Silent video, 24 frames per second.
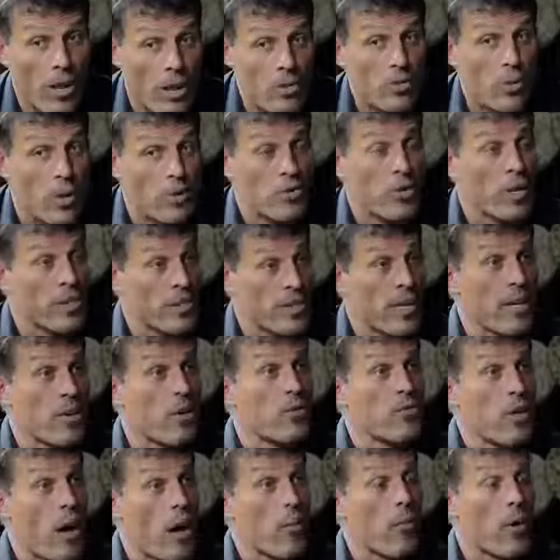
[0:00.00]
what I'm trying to tell you.
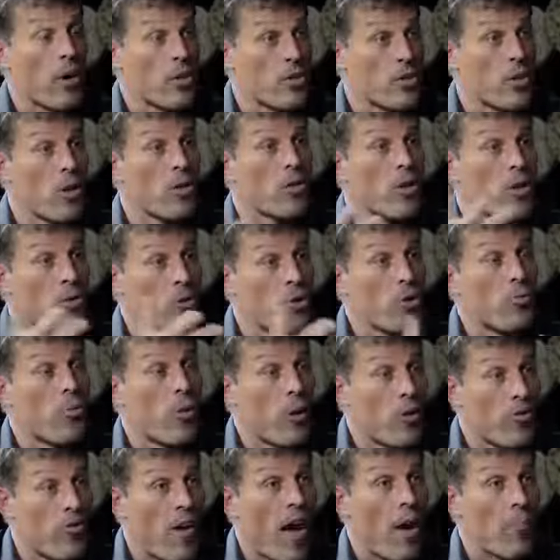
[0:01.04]
Dalbar showed that
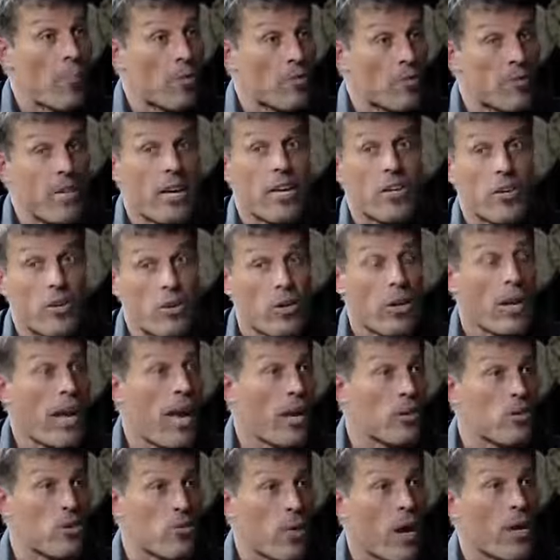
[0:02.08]
2.5%, you could have
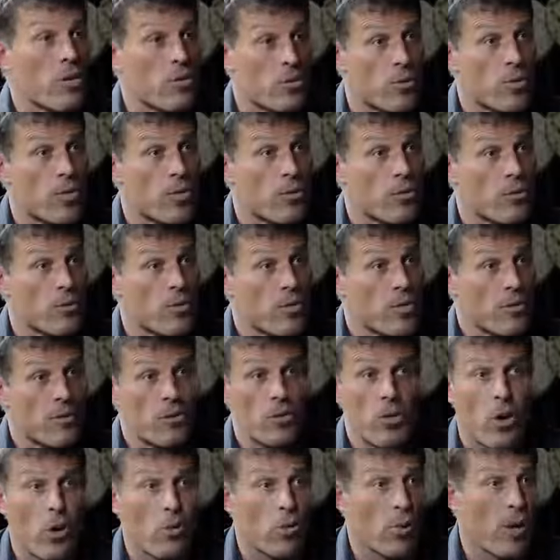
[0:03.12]
had treasuries,
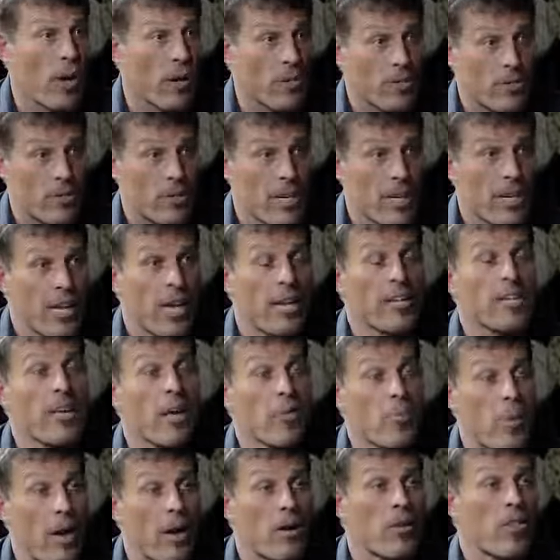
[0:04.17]
no risk, and
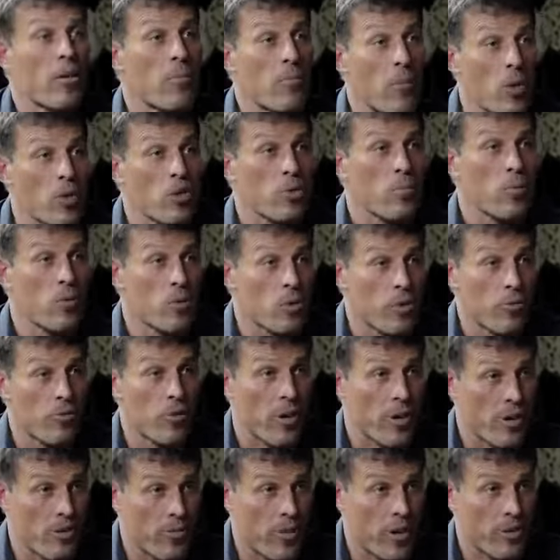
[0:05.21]
done better than most mutual
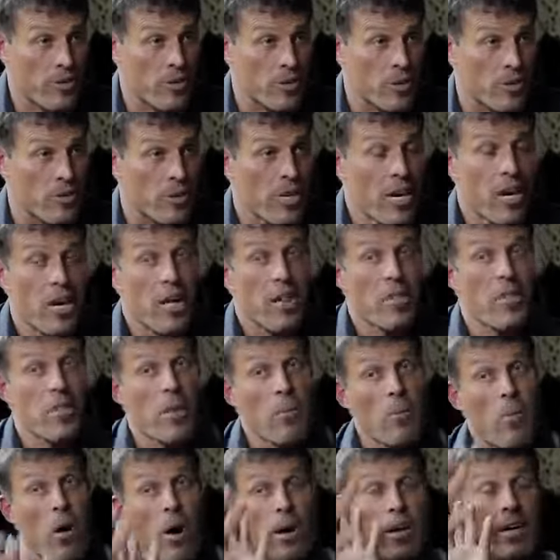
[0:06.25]
fund investors. The
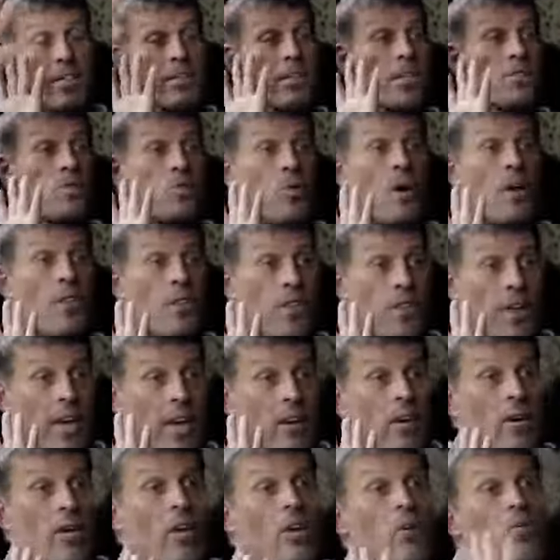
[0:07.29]
market does one
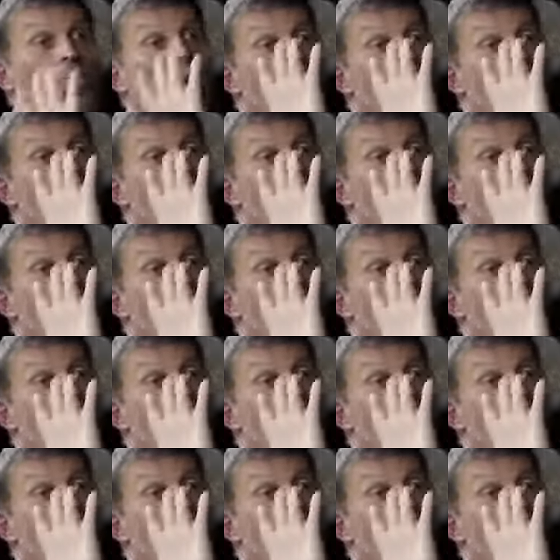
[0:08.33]
thing, what